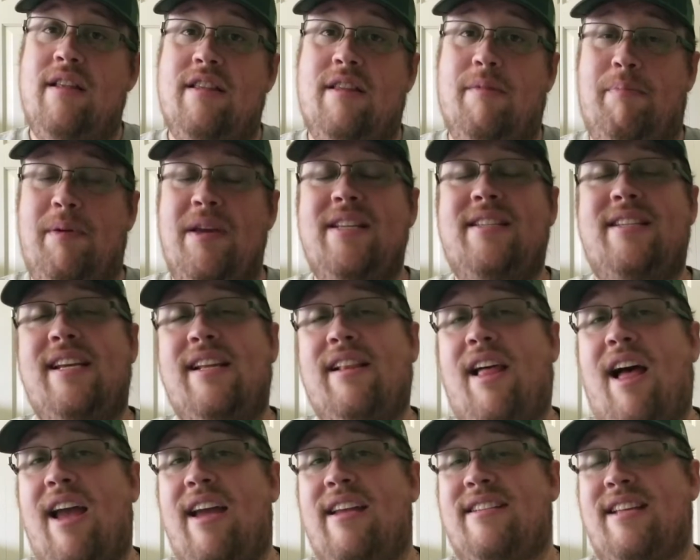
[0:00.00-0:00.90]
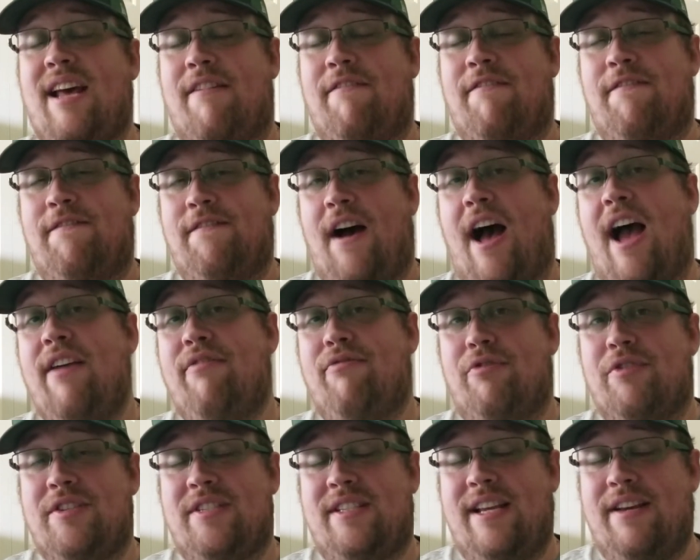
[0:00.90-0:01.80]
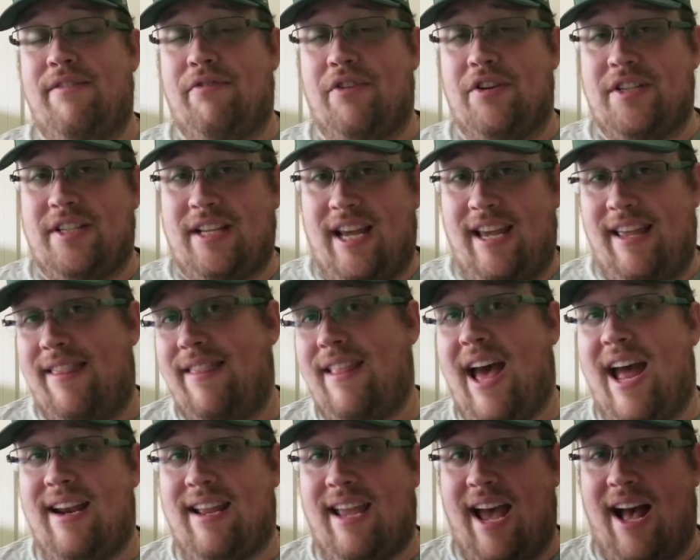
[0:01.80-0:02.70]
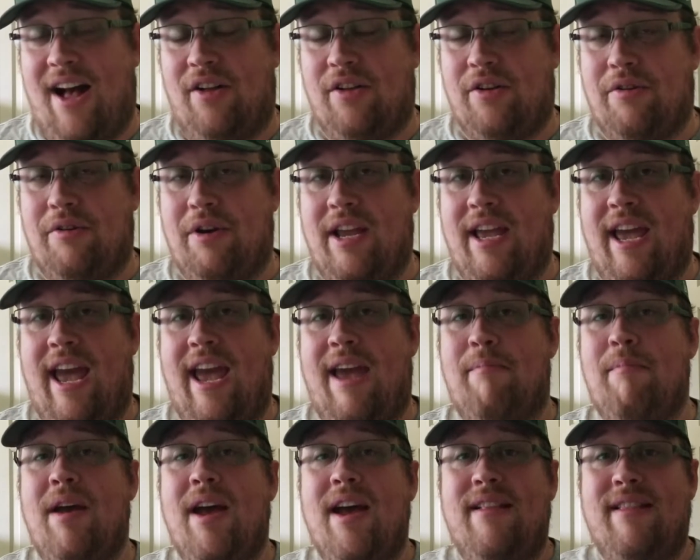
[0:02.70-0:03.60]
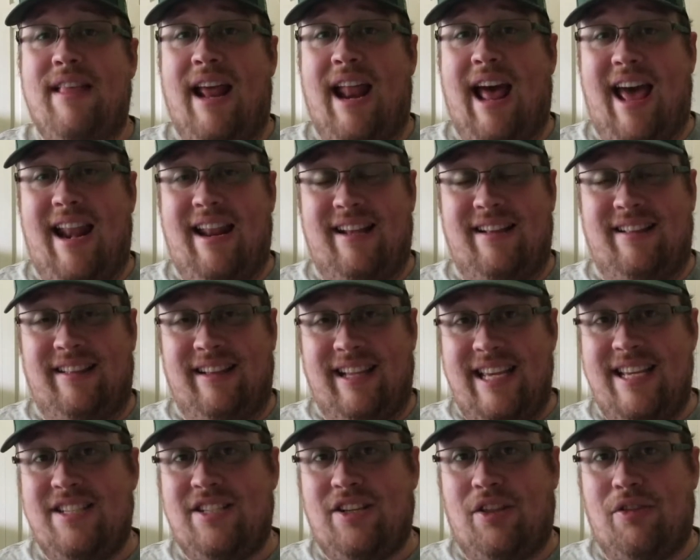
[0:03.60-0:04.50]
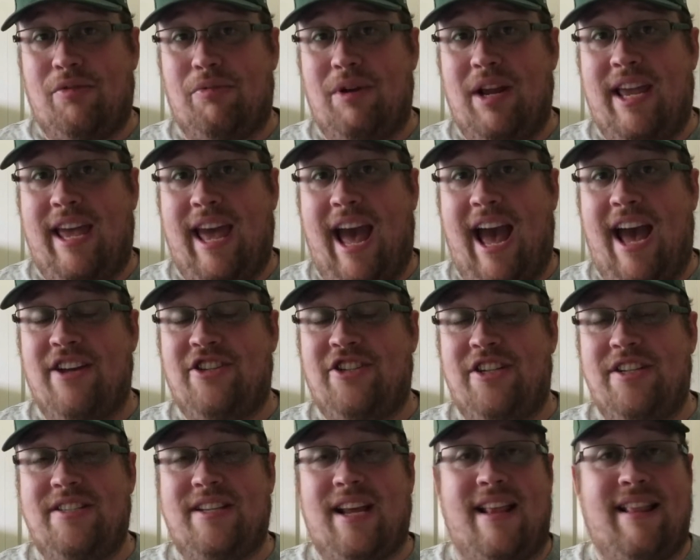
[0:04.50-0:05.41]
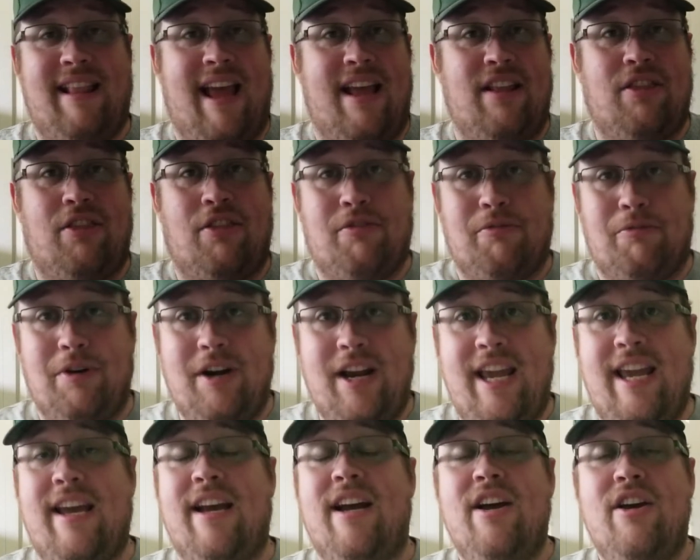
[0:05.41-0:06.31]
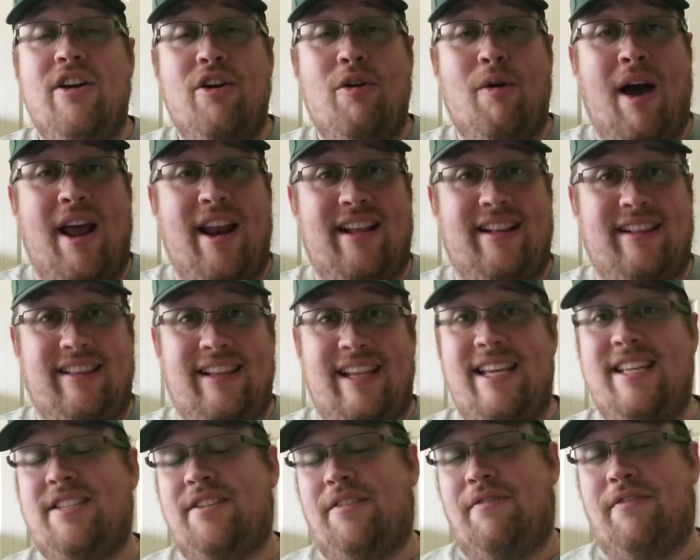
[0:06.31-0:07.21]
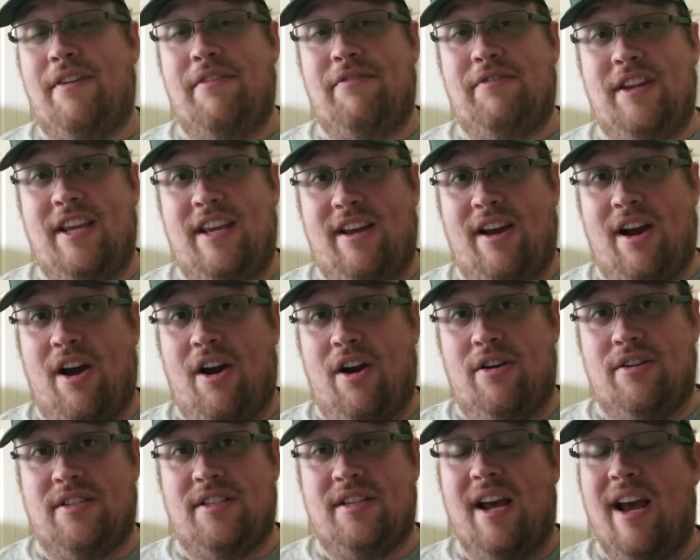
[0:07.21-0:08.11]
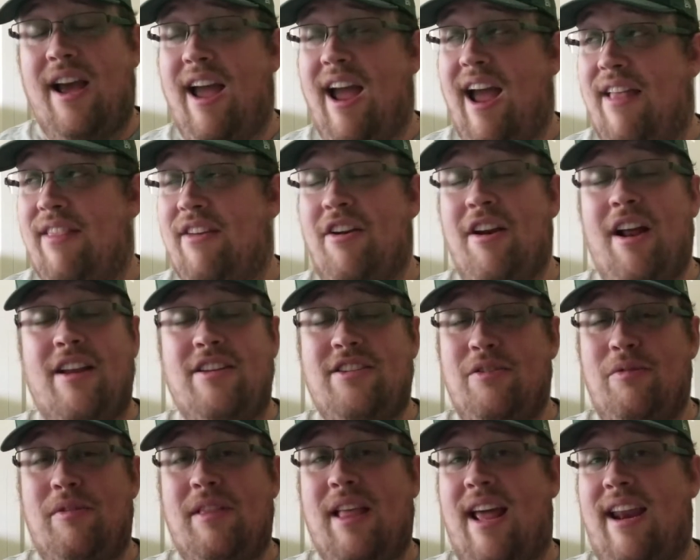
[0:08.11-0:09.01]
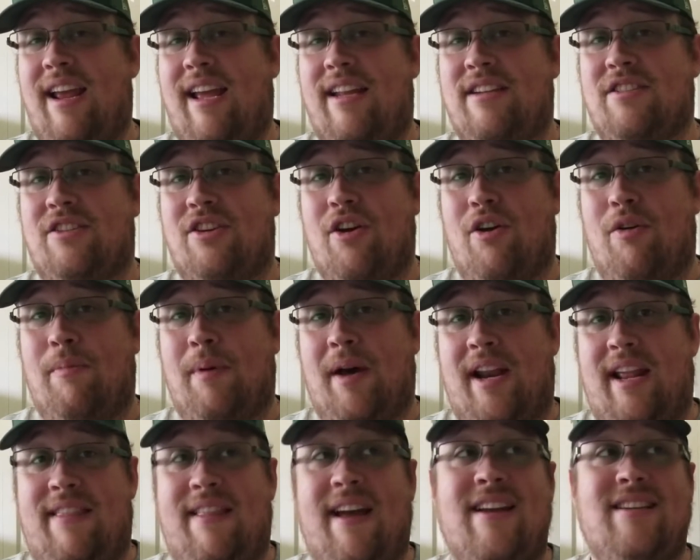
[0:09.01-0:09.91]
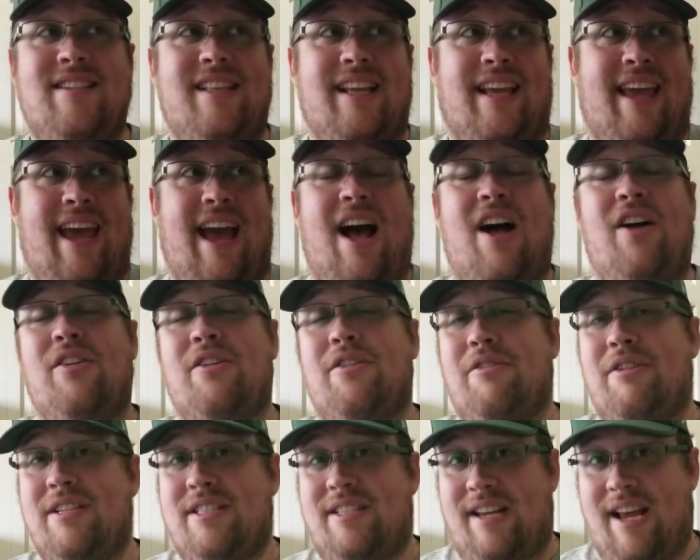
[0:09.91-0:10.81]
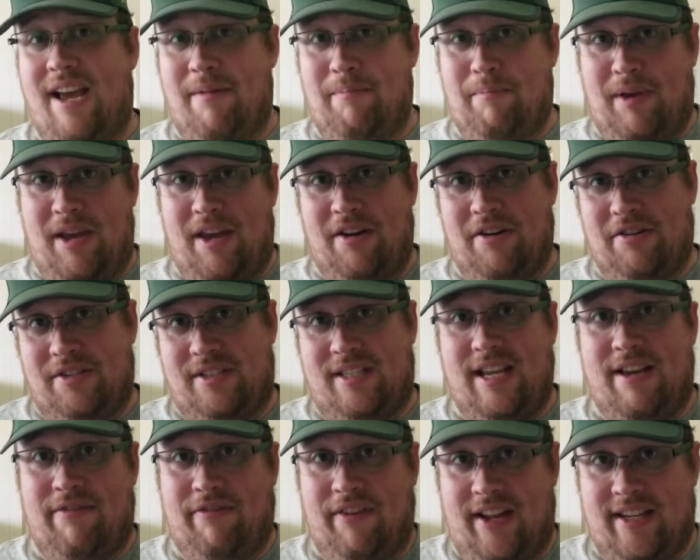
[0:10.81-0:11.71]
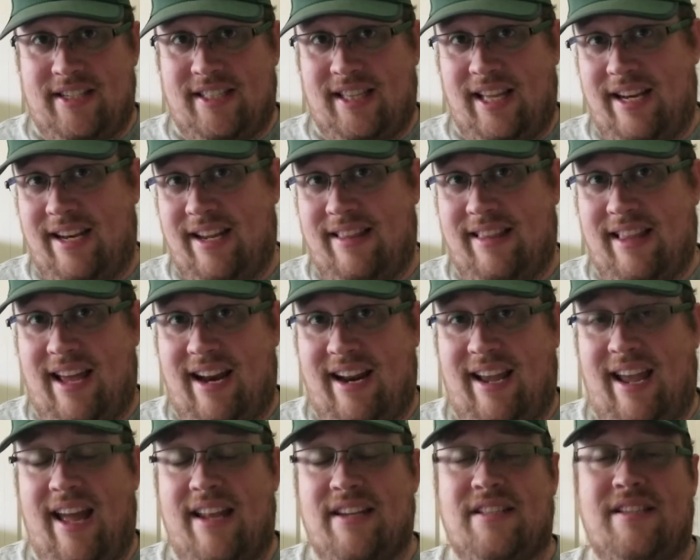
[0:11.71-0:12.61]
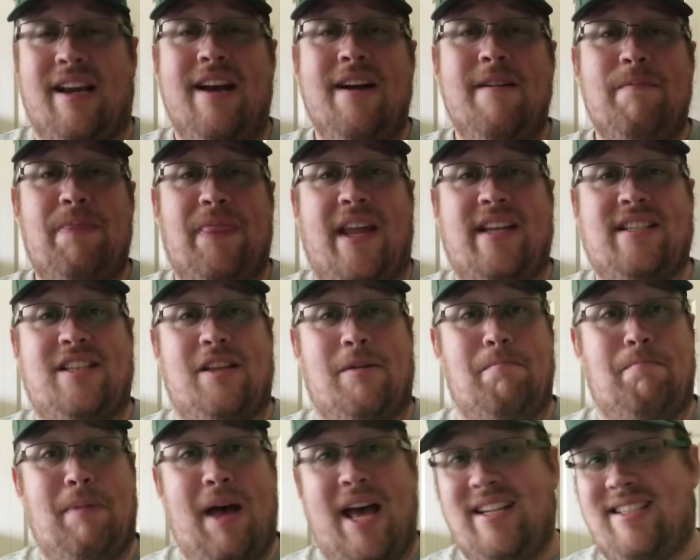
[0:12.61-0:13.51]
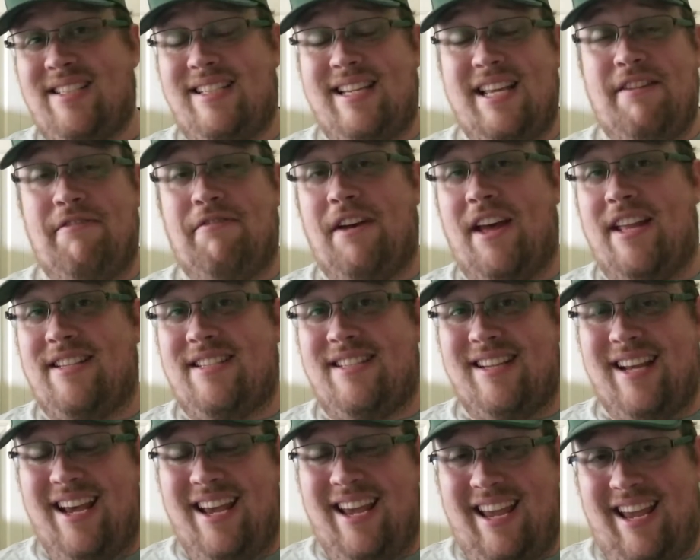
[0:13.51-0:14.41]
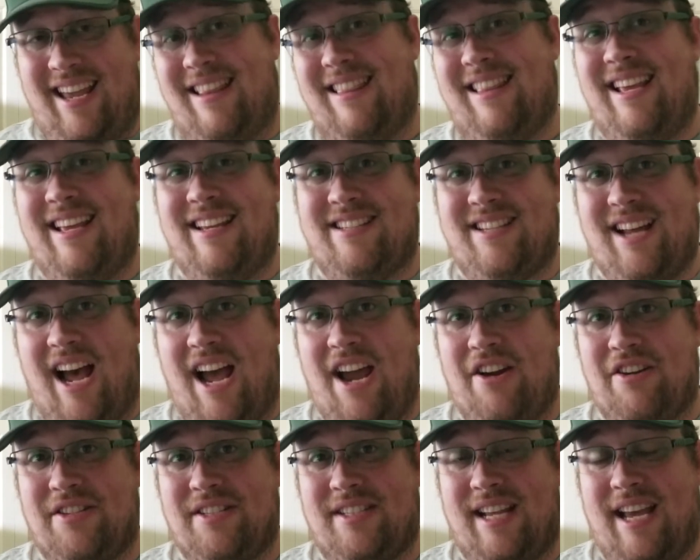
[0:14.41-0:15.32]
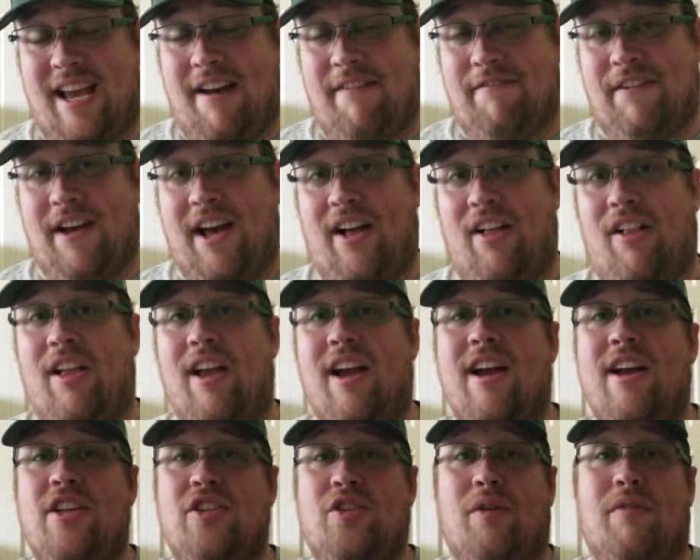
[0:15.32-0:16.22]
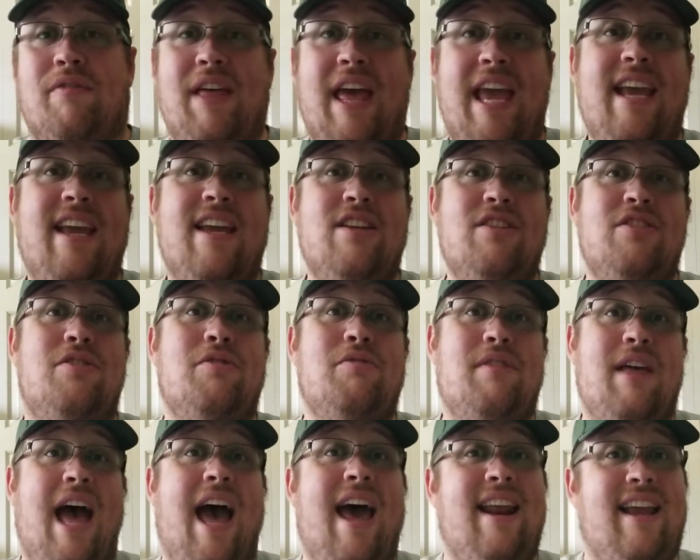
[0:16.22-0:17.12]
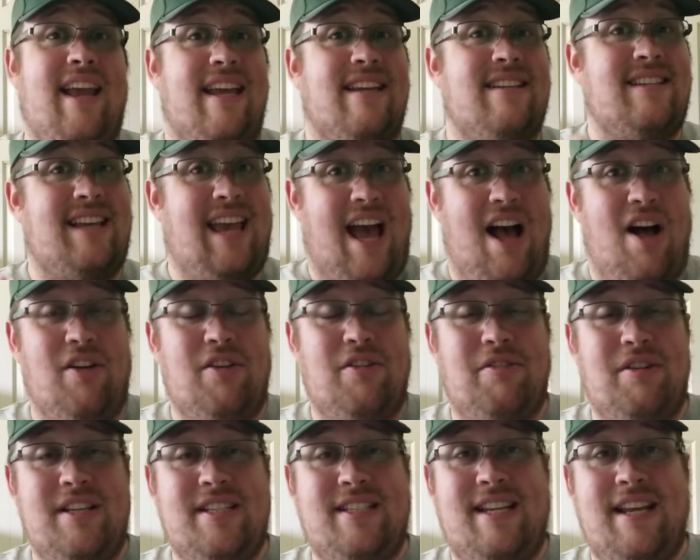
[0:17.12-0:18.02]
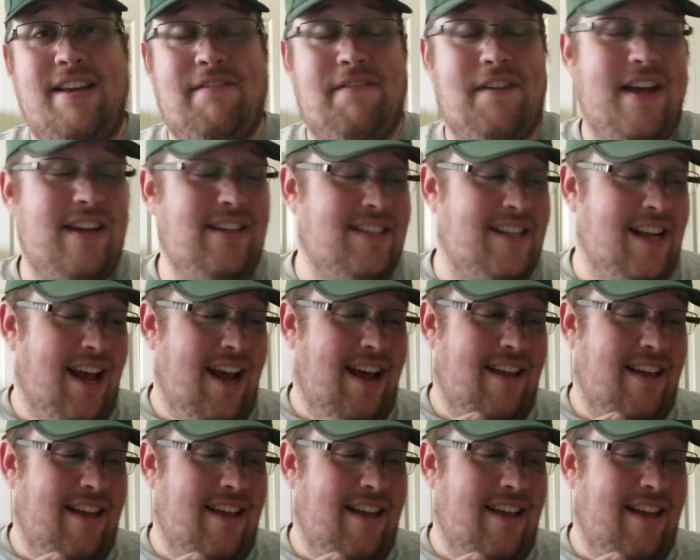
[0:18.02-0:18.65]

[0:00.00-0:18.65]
The BC Lions had 5 receivers in that Calgary game that had at least 3 catches, and they had 3 who had at least 50 yards. And they're not doing that against nobody. That's the Calgary Stampeders defense they did that against. That's the best defense in the entire CFL. So if they can do that against Calgary's defense,